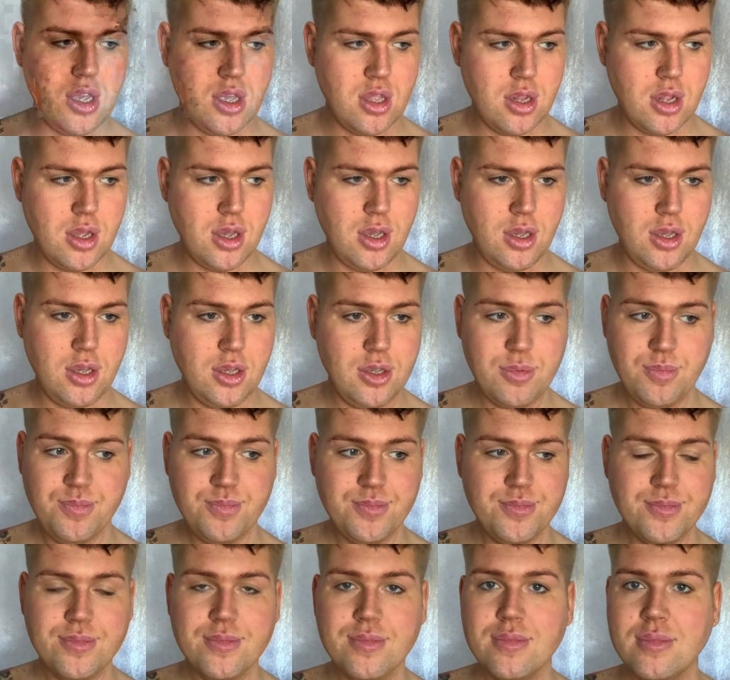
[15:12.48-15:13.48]
like
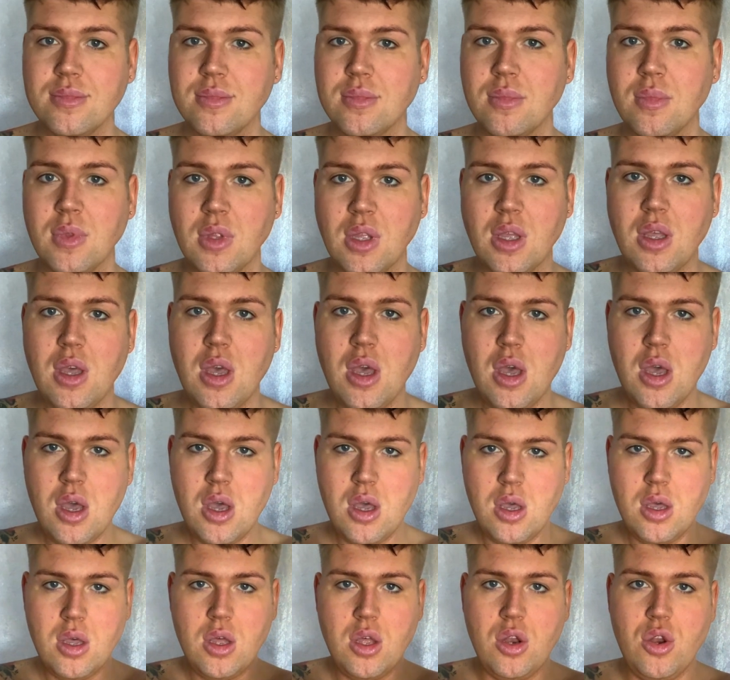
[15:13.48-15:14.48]

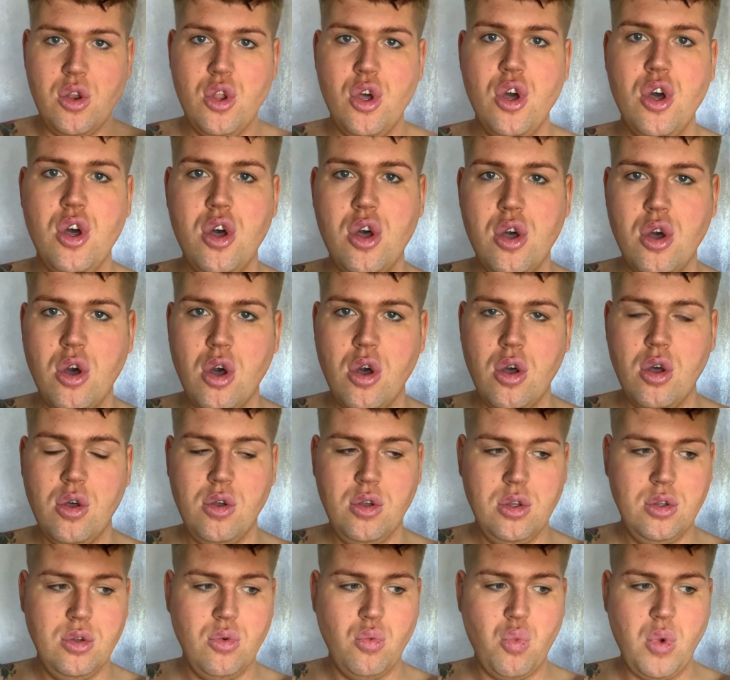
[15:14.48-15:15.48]
no
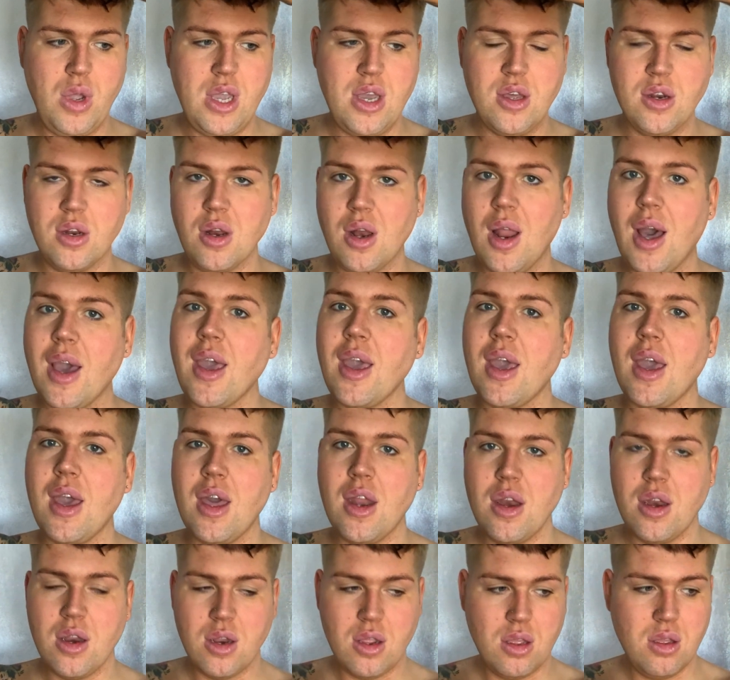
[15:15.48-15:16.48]
weird
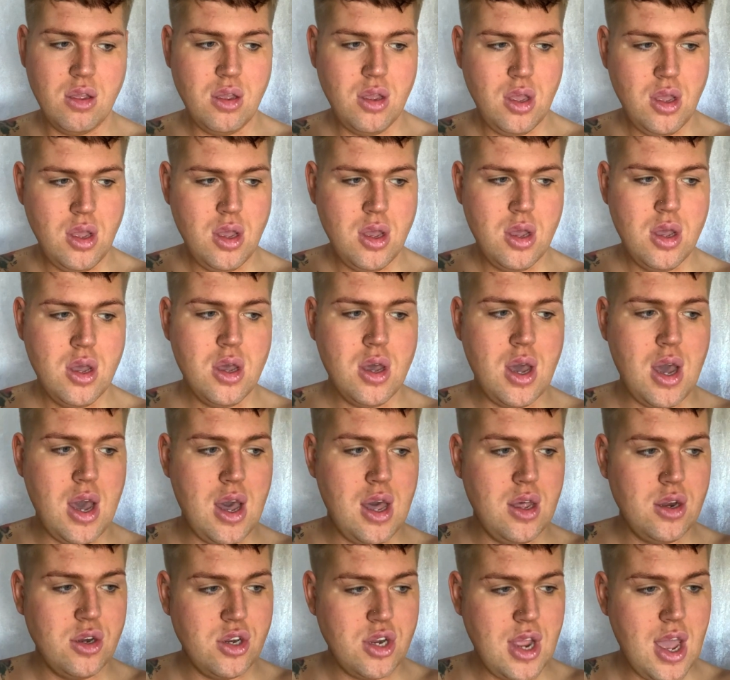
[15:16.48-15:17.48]
lighting,
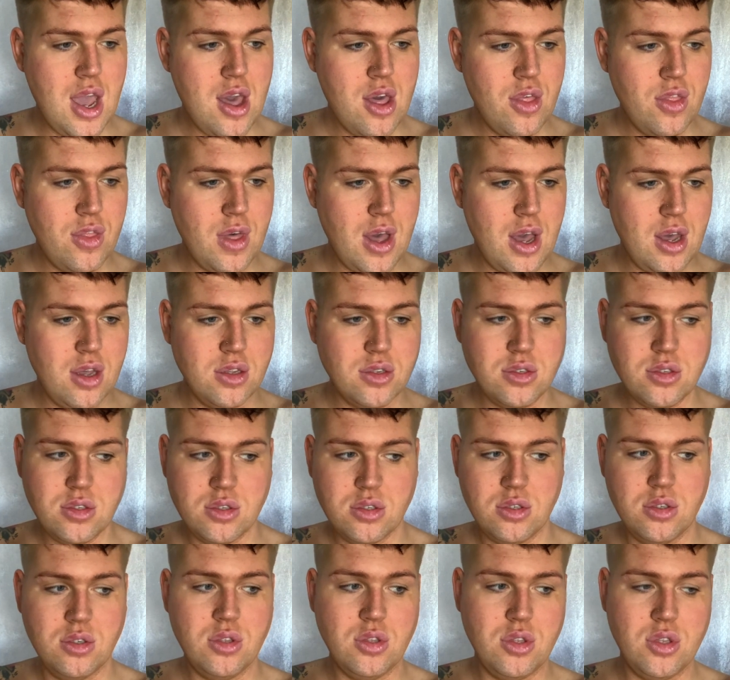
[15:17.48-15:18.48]
and yeah,
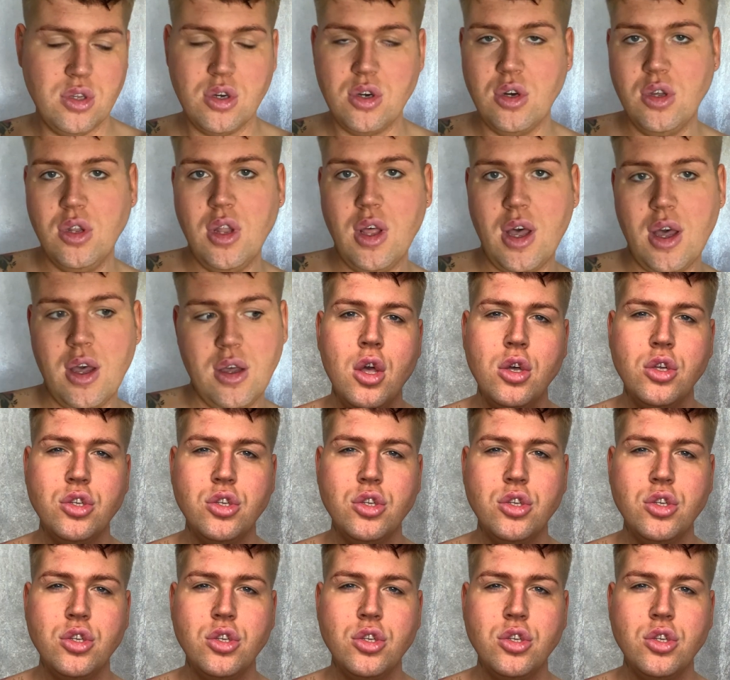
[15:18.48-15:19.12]
that's the colour.